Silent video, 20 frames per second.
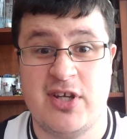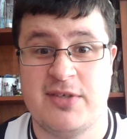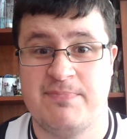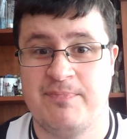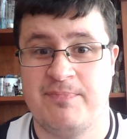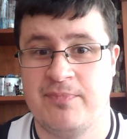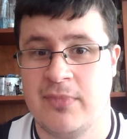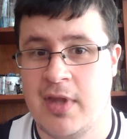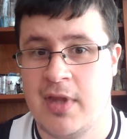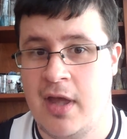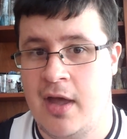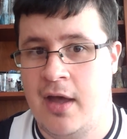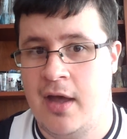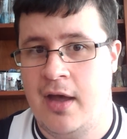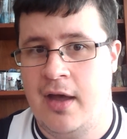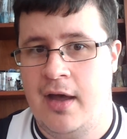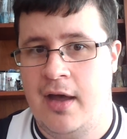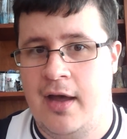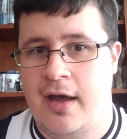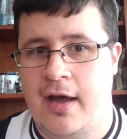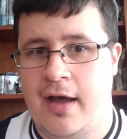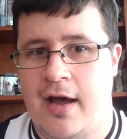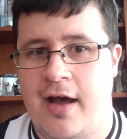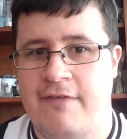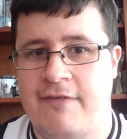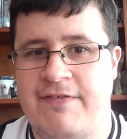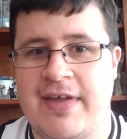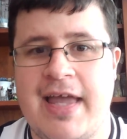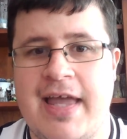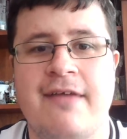to be honest.
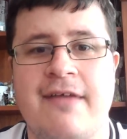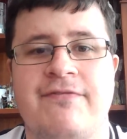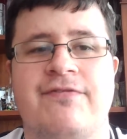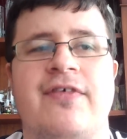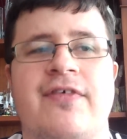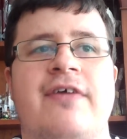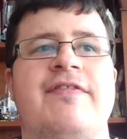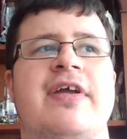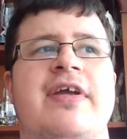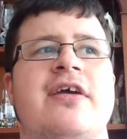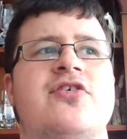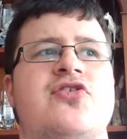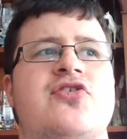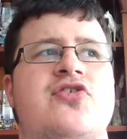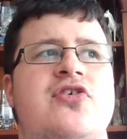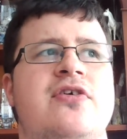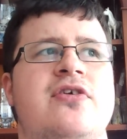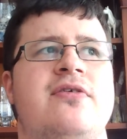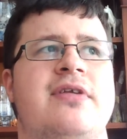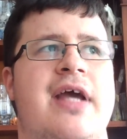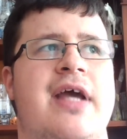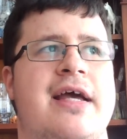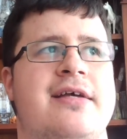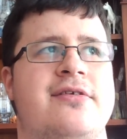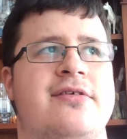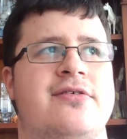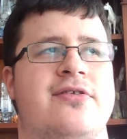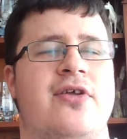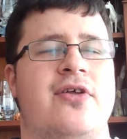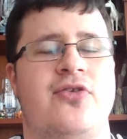I think as soon
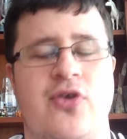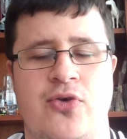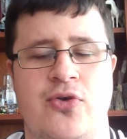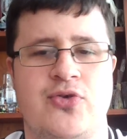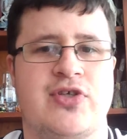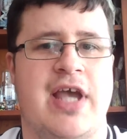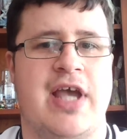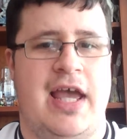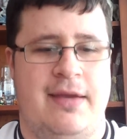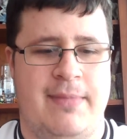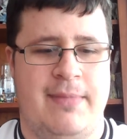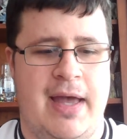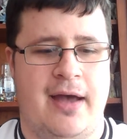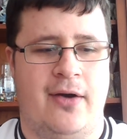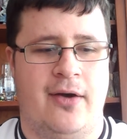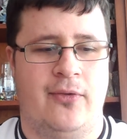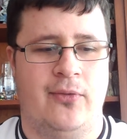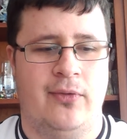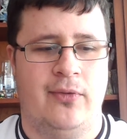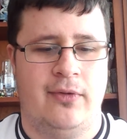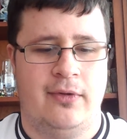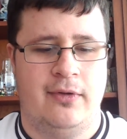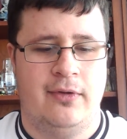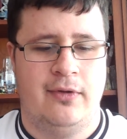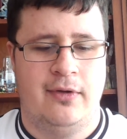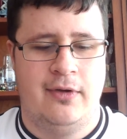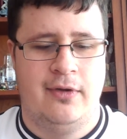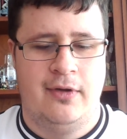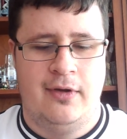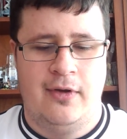as the news came out
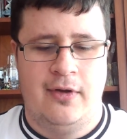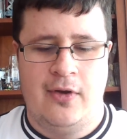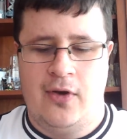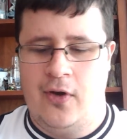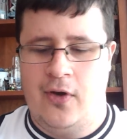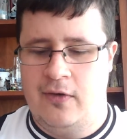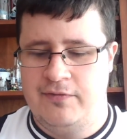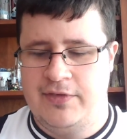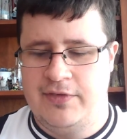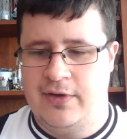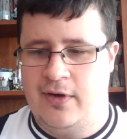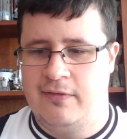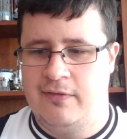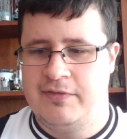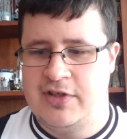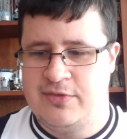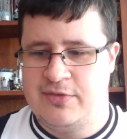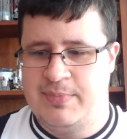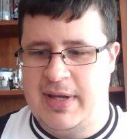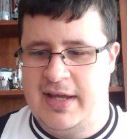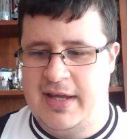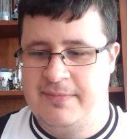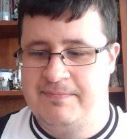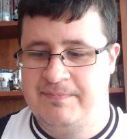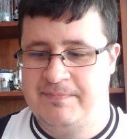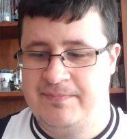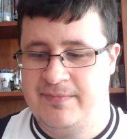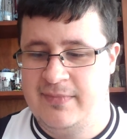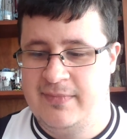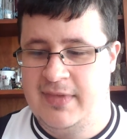of this
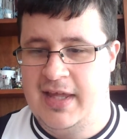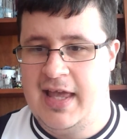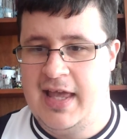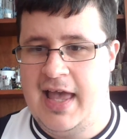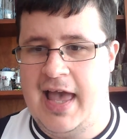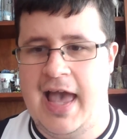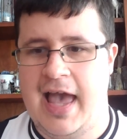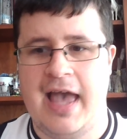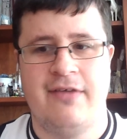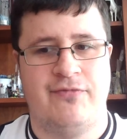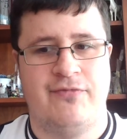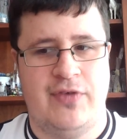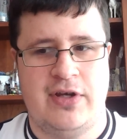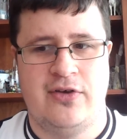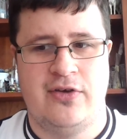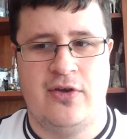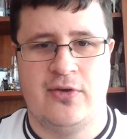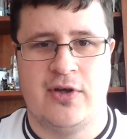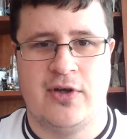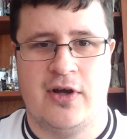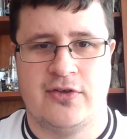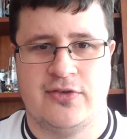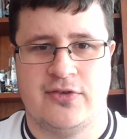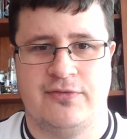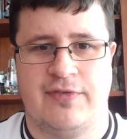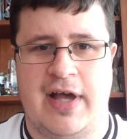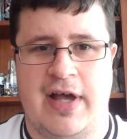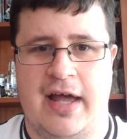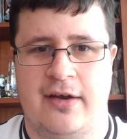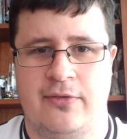bid, every
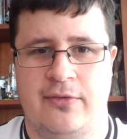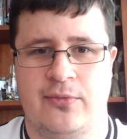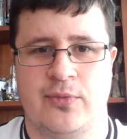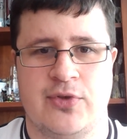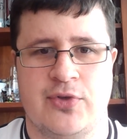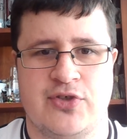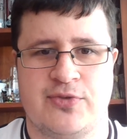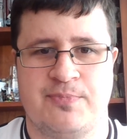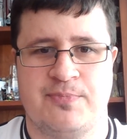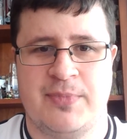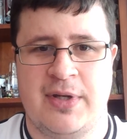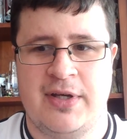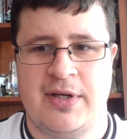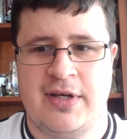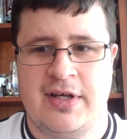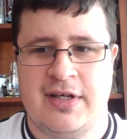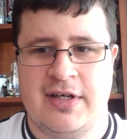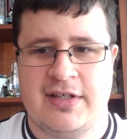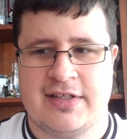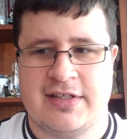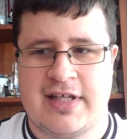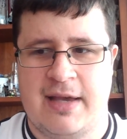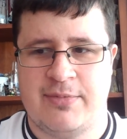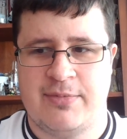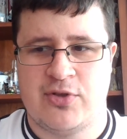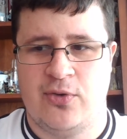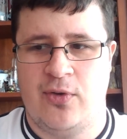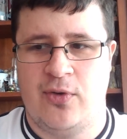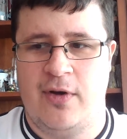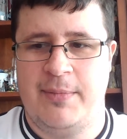Newcastle fan was
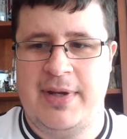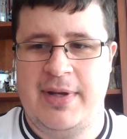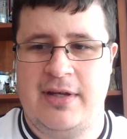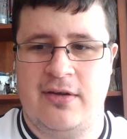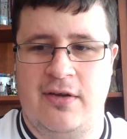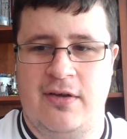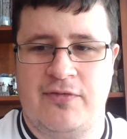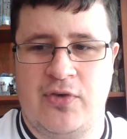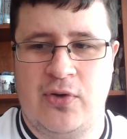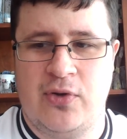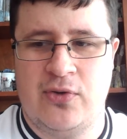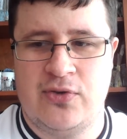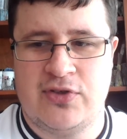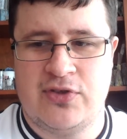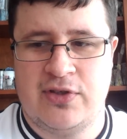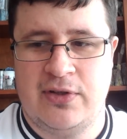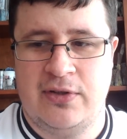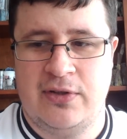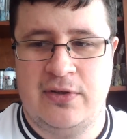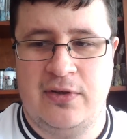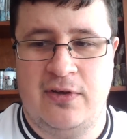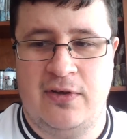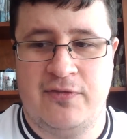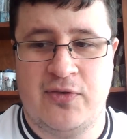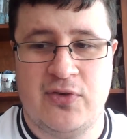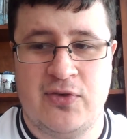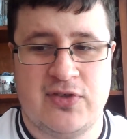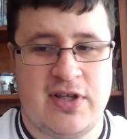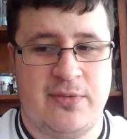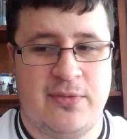skeptical. I mean, of course
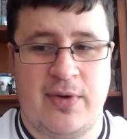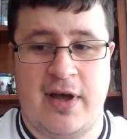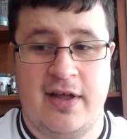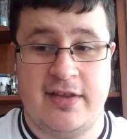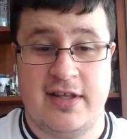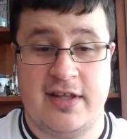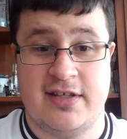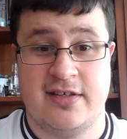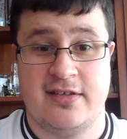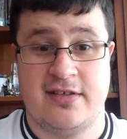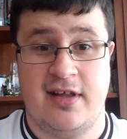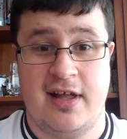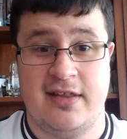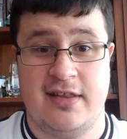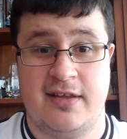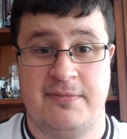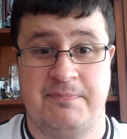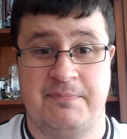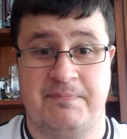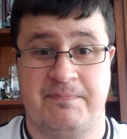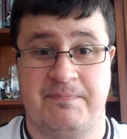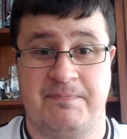they were. This is now